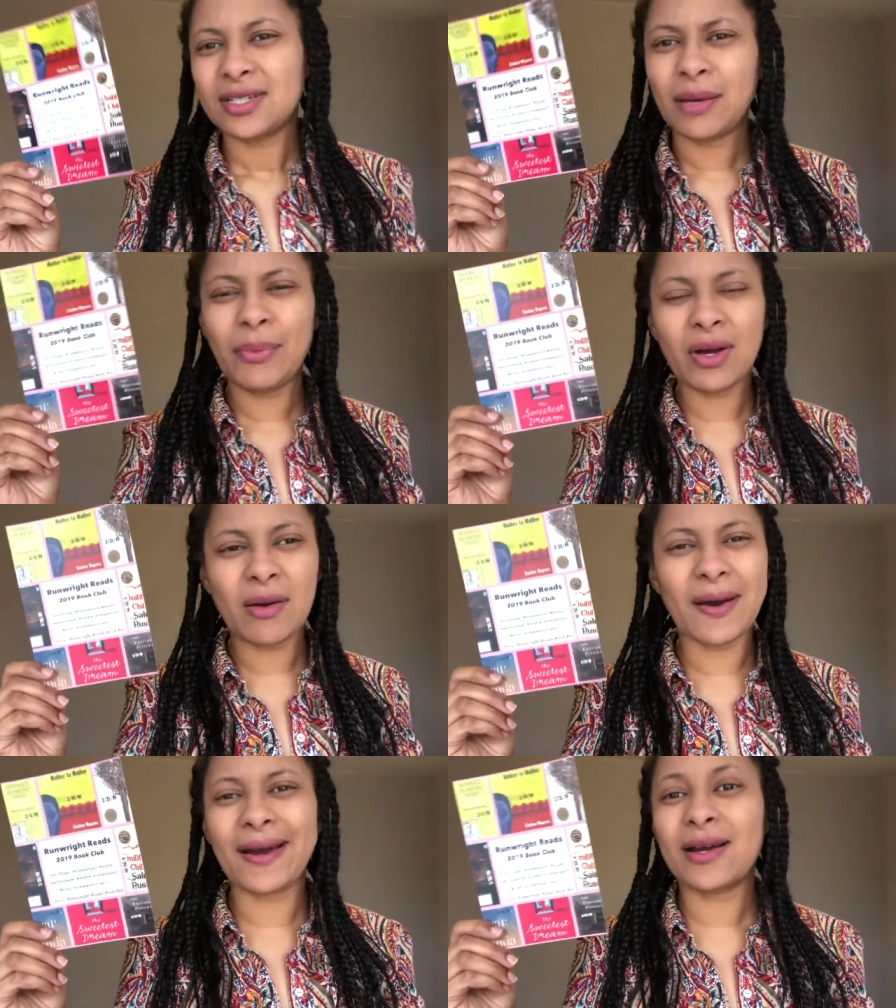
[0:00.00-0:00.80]
a book
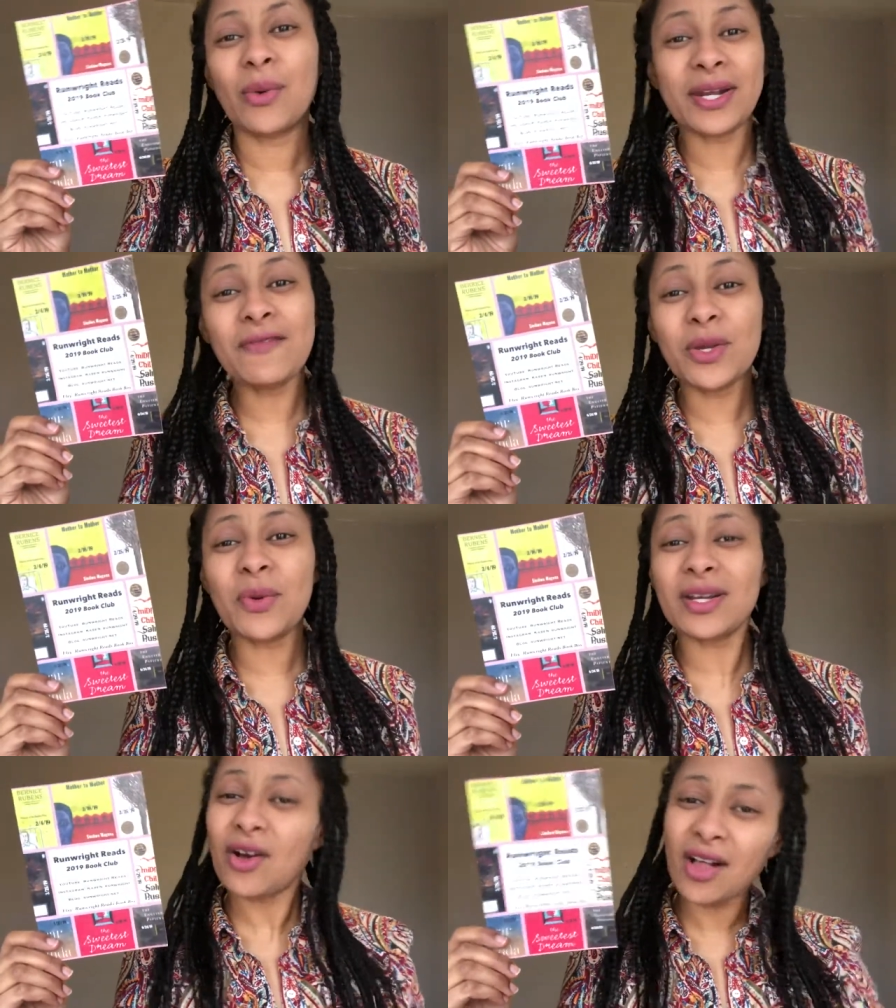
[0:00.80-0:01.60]
arc, whatever you
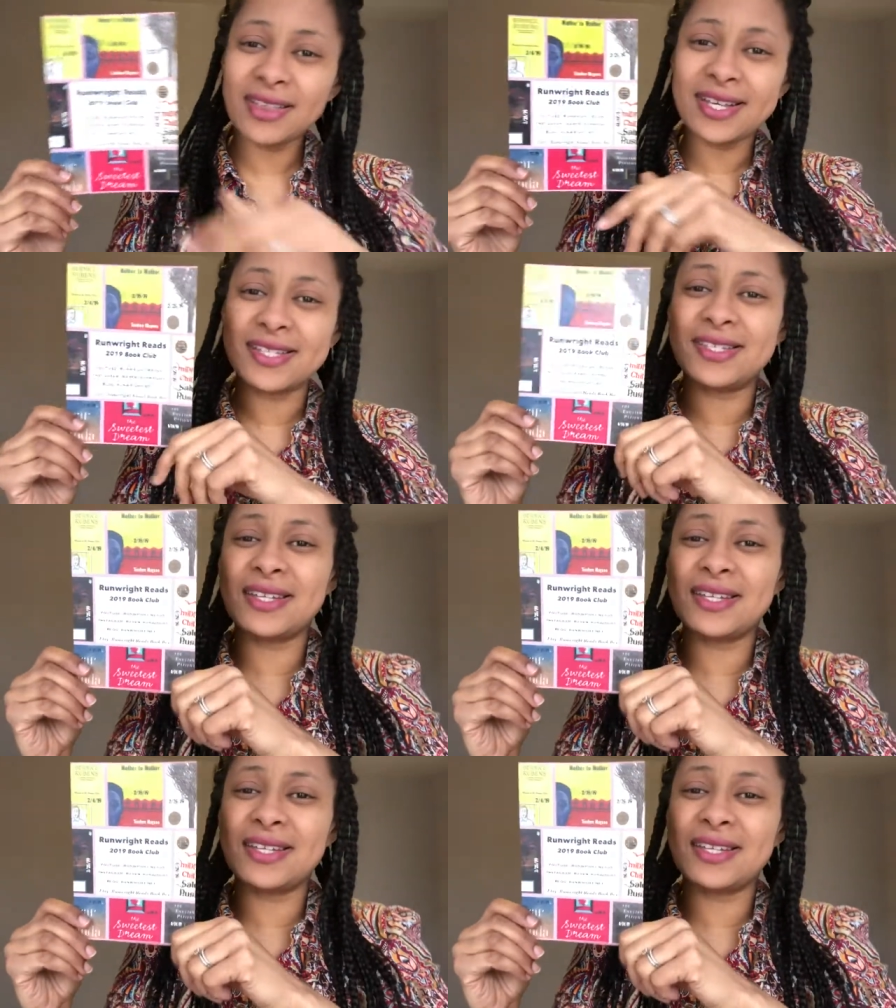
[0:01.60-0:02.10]
want to call this.